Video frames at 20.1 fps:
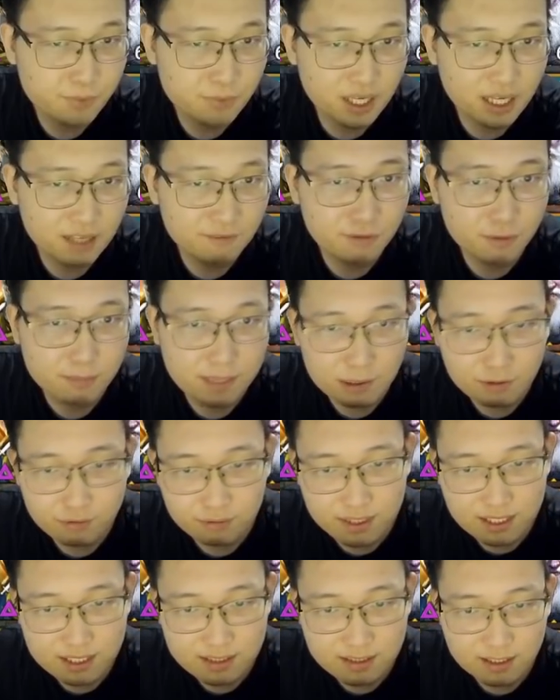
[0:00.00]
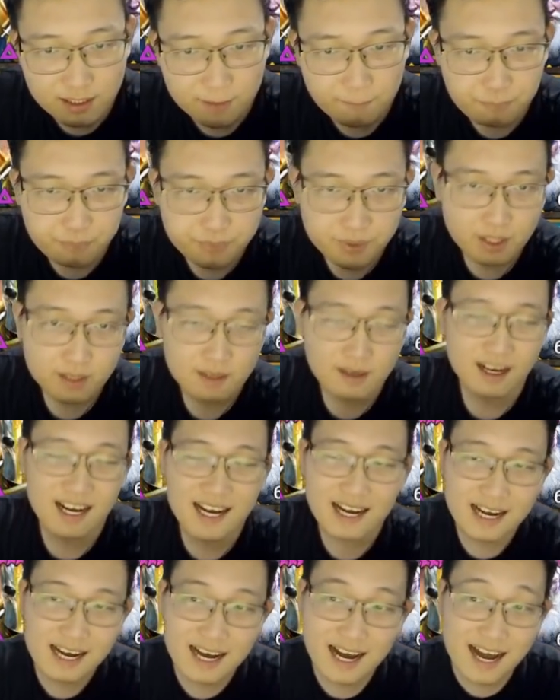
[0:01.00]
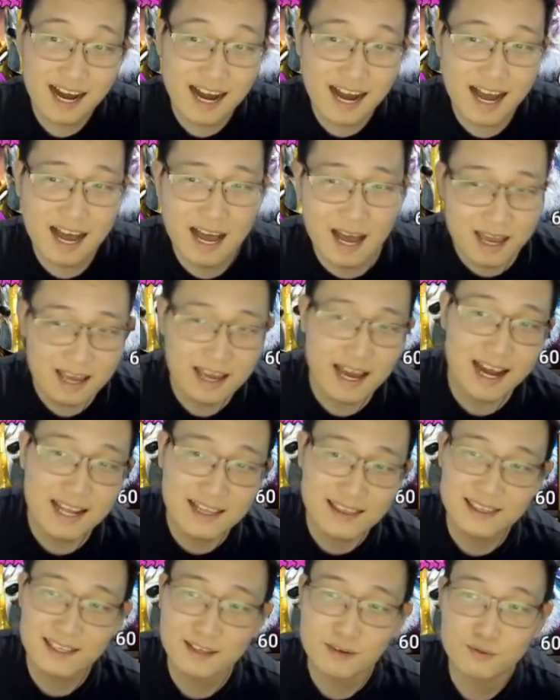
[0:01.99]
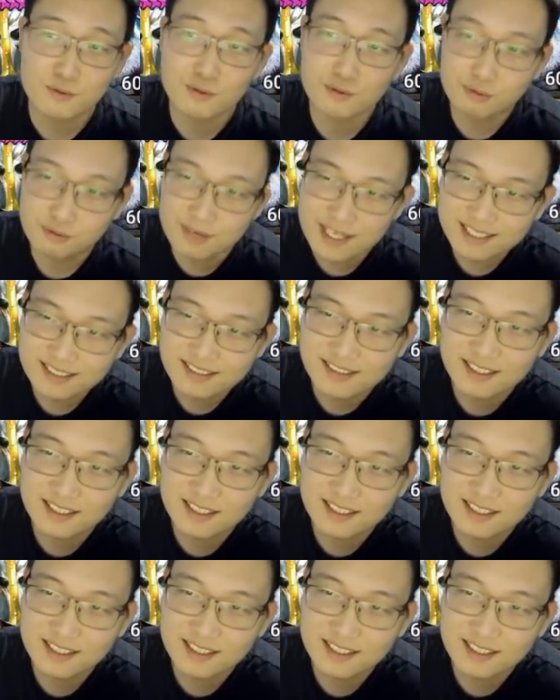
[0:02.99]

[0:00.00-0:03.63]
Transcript: And for my Krisk, uh, I, I think Krisk,